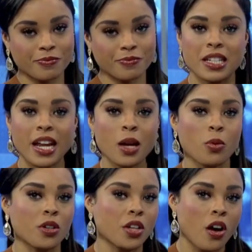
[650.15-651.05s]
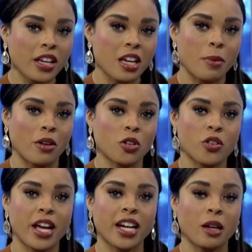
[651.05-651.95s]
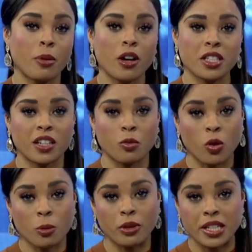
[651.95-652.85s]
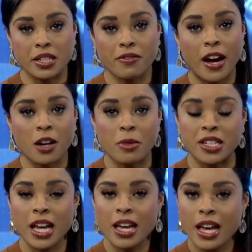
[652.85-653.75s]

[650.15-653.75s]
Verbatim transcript: Today, we're talking about creating a positive workplace environment